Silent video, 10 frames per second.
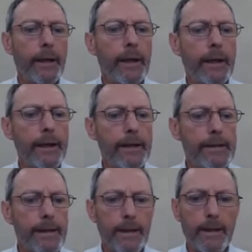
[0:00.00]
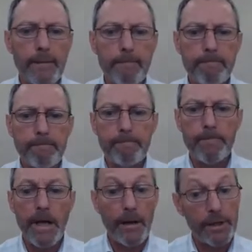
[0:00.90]
and um,
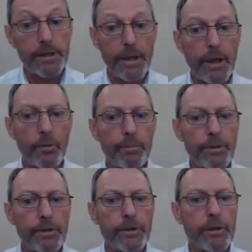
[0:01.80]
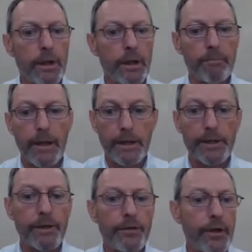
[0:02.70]
how that's going to help us uh,
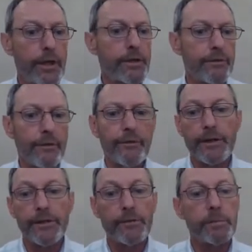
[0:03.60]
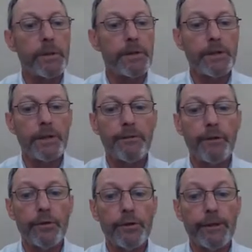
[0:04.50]
manage the threats of invasive species in the
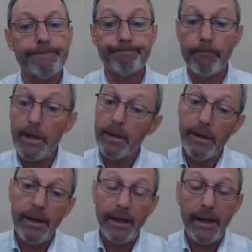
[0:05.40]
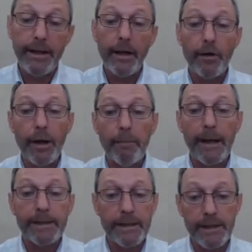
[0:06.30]
future and then I'll come
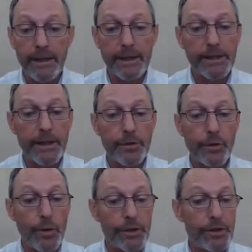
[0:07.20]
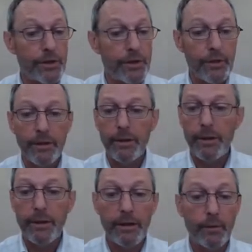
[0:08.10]
back to the the central question
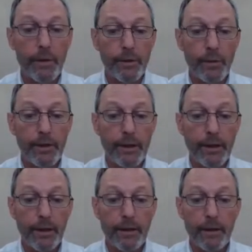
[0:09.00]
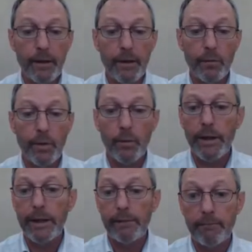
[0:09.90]
uh, whether we think uh, we're
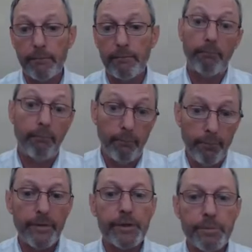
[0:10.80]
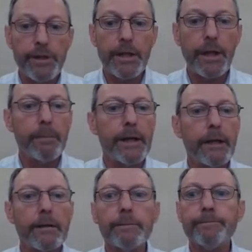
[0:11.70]
winning this particular
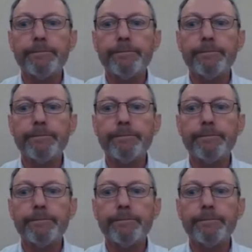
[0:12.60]
battle.